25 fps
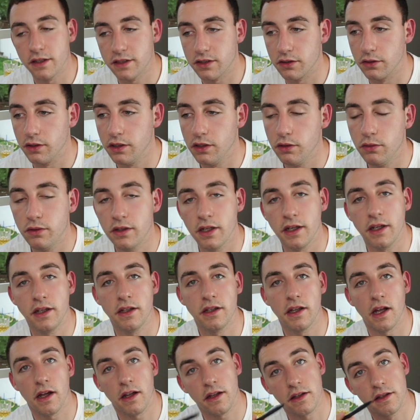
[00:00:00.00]
So you think
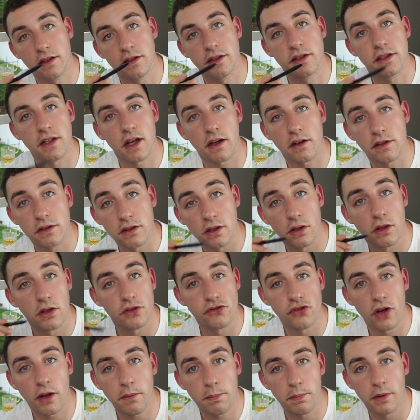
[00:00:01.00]
that stock's going to
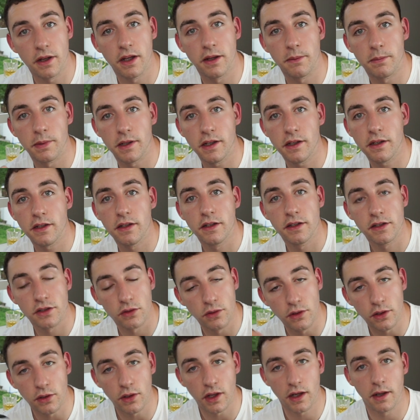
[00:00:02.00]
drop by a bit, so
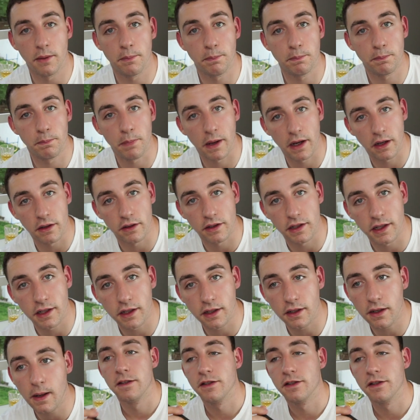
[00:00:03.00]
you get a better deal.